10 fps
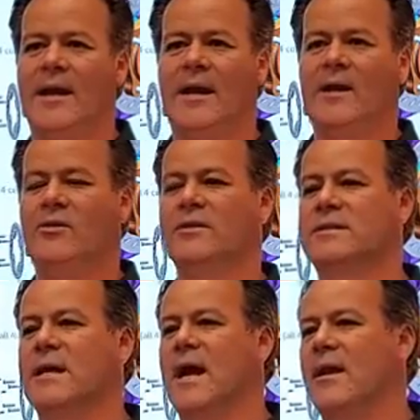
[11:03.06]
and you
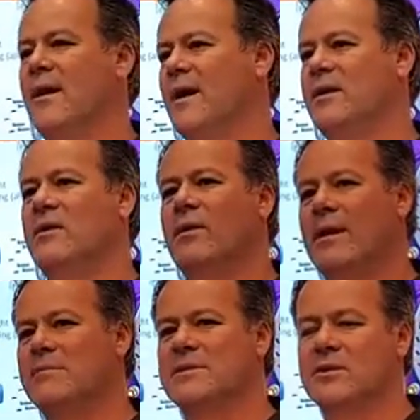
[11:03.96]
decide, oh, you know what,
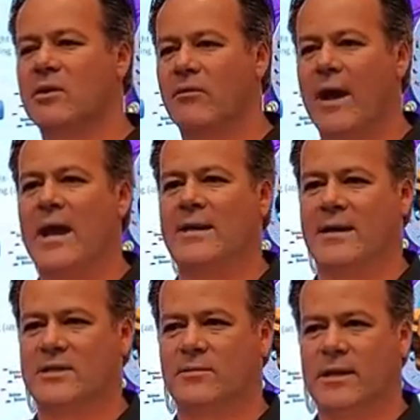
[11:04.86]
I'm just going to go ride
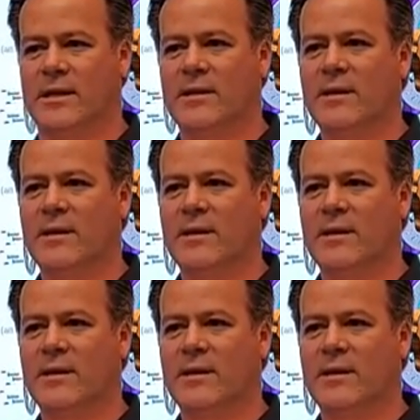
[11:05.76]
next week.